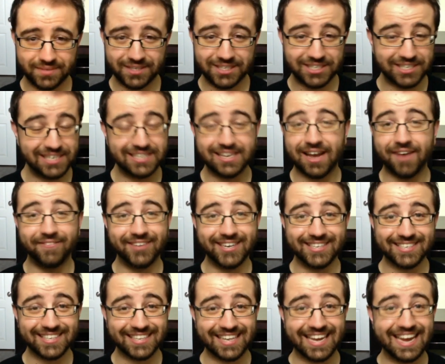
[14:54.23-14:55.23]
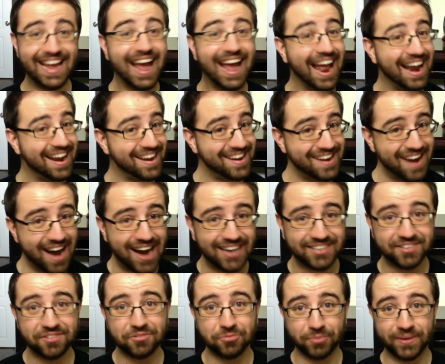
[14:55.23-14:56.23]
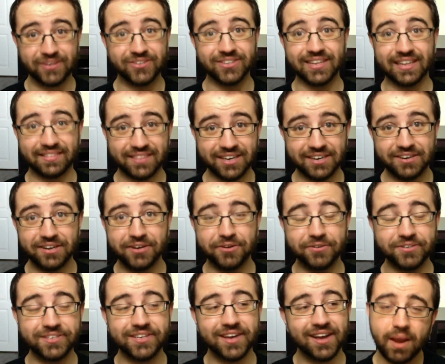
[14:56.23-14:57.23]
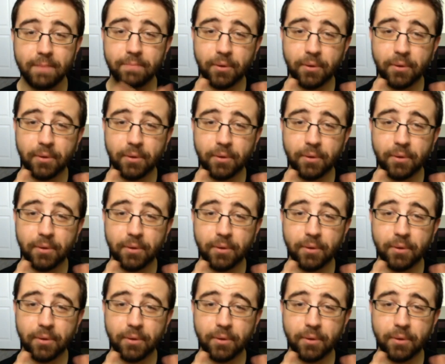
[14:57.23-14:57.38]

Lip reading: She's obviously not thrilled at the news.